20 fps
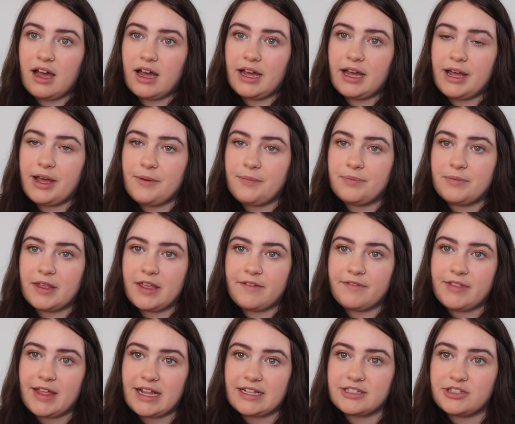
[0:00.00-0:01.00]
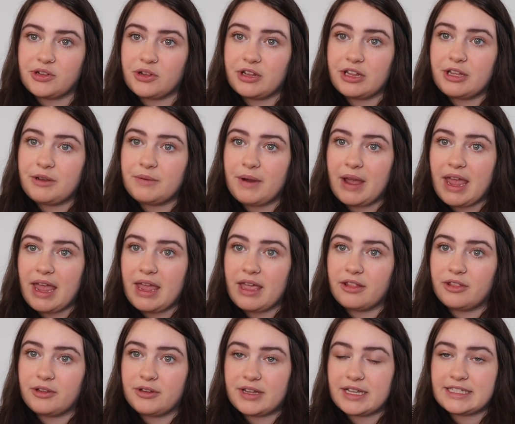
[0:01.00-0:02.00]
if that's the only
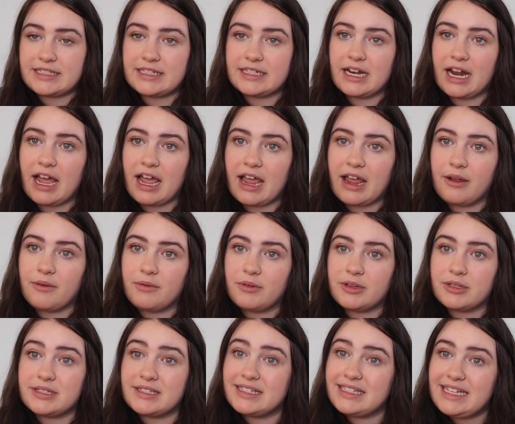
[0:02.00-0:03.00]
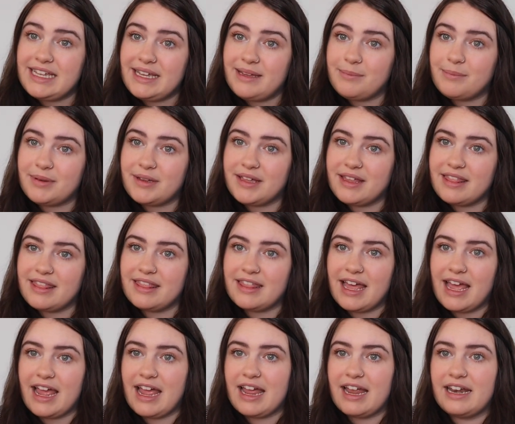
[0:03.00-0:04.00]
way Lucas and I will sleep,
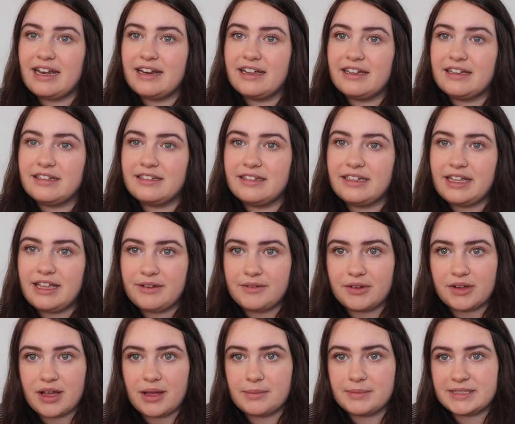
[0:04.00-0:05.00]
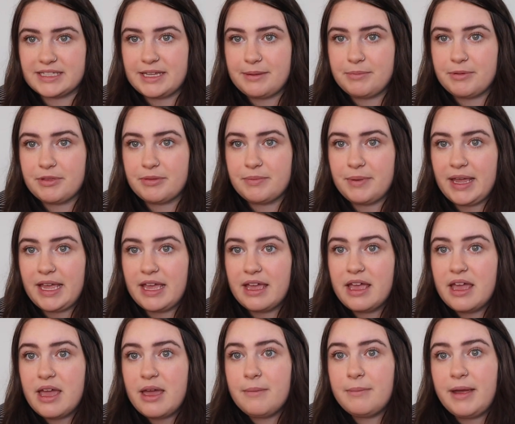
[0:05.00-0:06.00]
then he will come sleep with me.
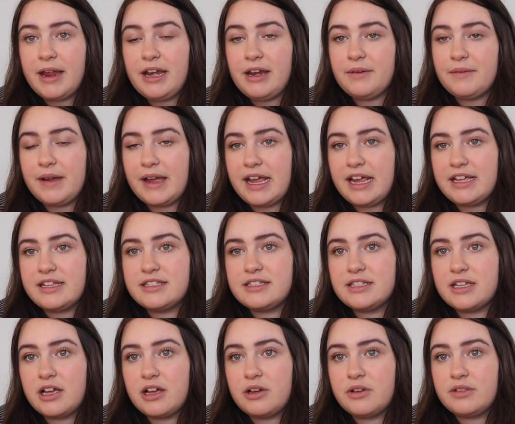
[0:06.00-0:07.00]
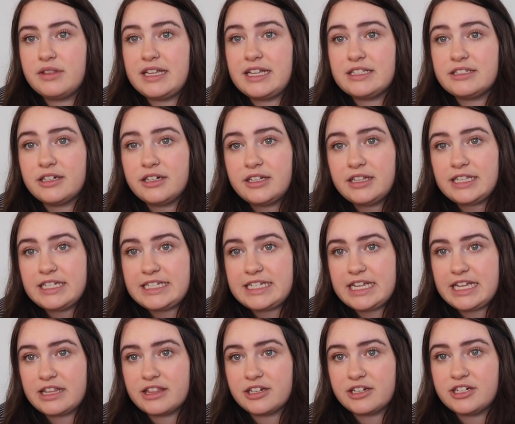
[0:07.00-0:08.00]
But anyway, so these are the
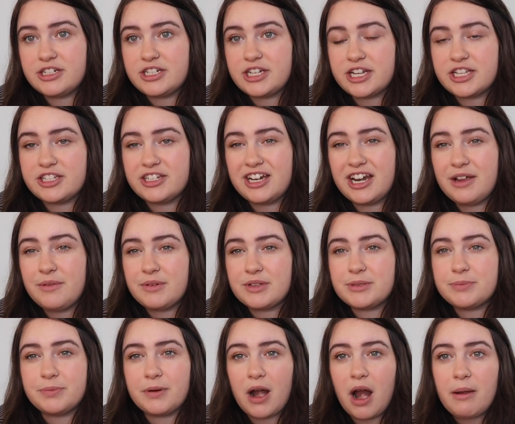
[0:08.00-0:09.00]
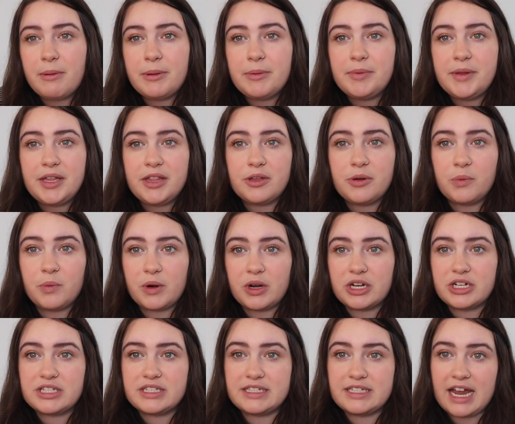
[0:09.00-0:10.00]
teethers. Yesterday was probably the
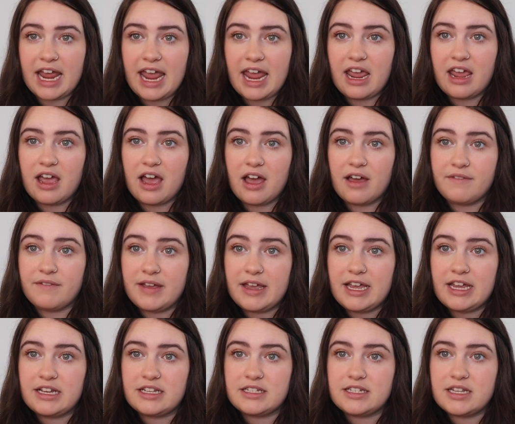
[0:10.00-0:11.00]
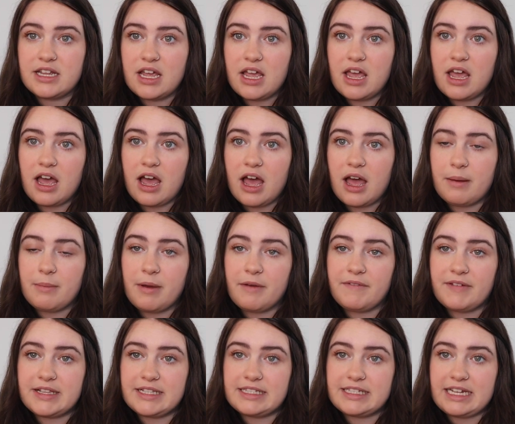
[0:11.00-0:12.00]
worst day of it,
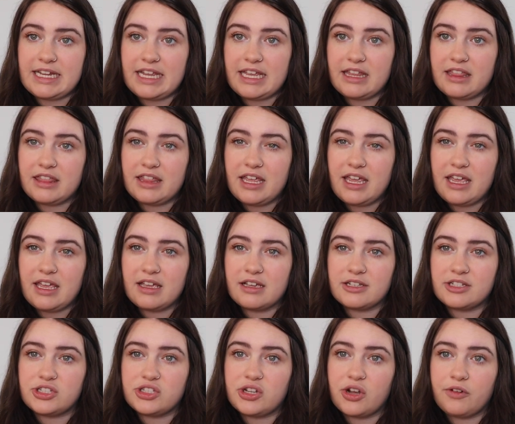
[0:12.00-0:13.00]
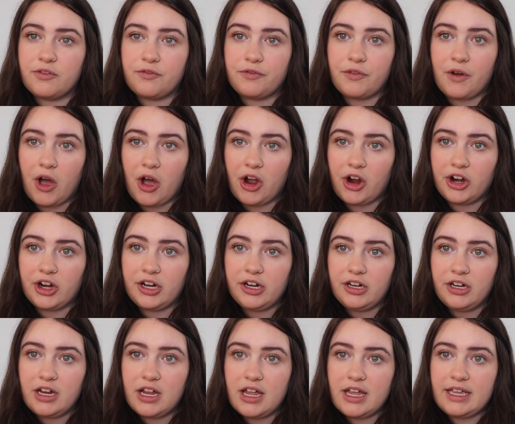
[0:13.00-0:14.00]
of his teething so
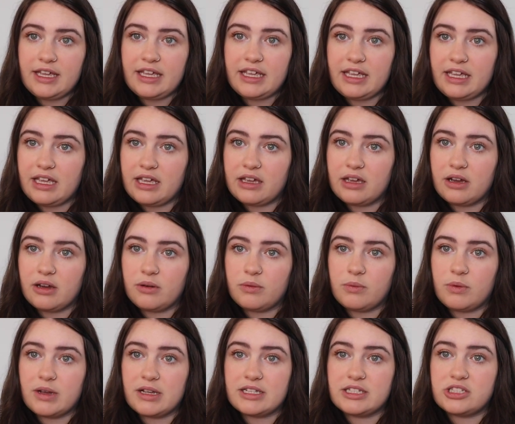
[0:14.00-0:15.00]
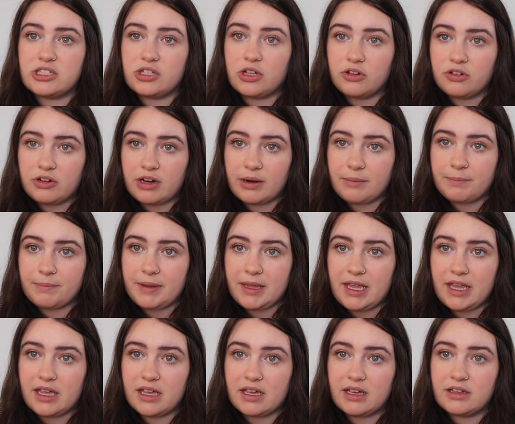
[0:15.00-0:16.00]
far. He was so
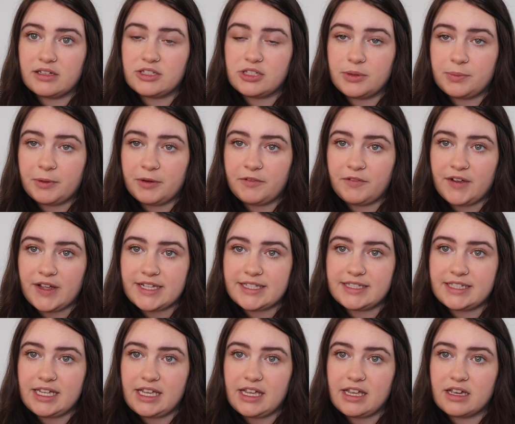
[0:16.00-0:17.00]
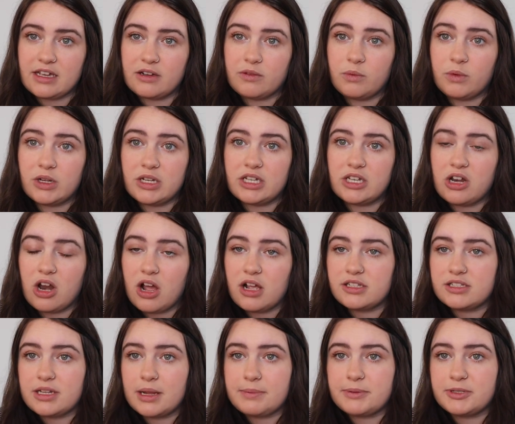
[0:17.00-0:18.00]
grumpy, super fussy, would
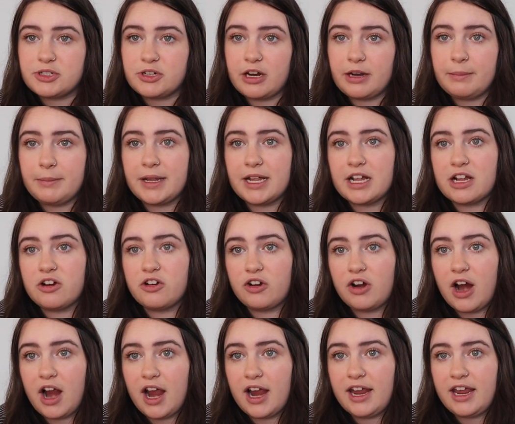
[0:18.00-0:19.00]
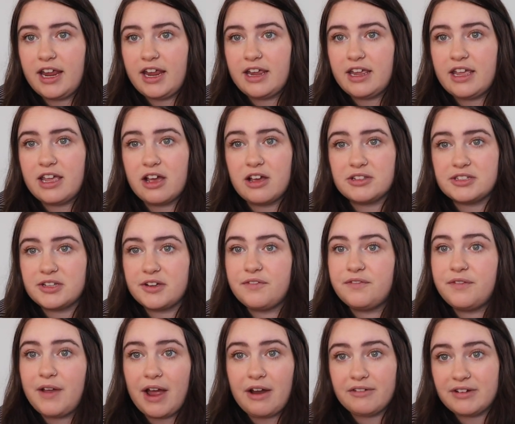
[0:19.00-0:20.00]
not stop screaming and crying. He also
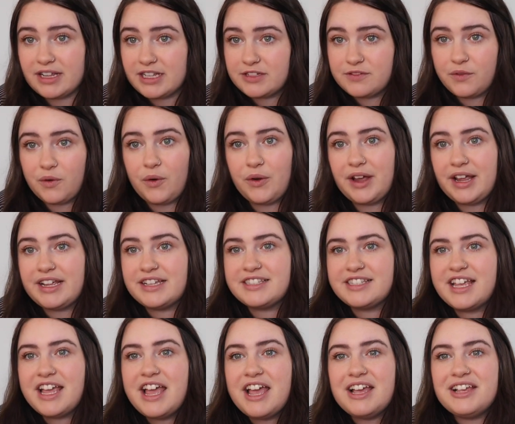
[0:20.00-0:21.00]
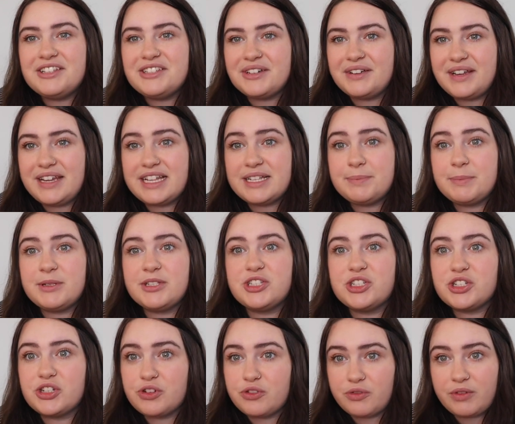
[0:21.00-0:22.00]
found his voice, so he's been
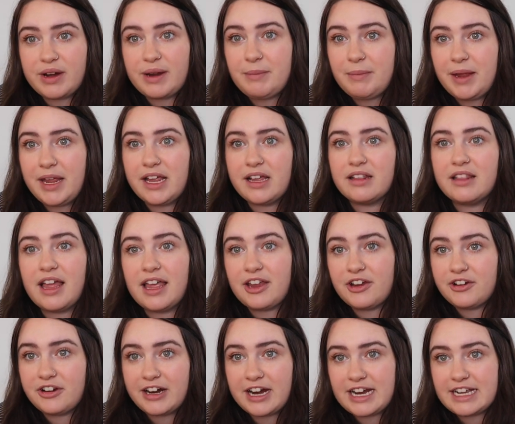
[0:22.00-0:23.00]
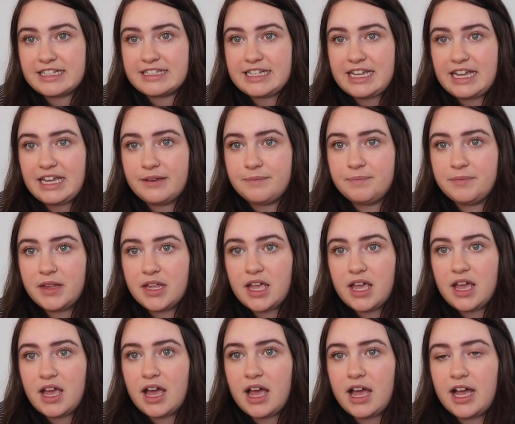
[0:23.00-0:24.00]
screaming like crazy.
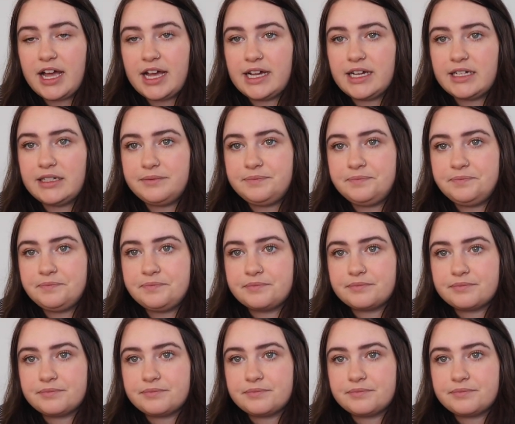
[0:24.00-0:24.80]
But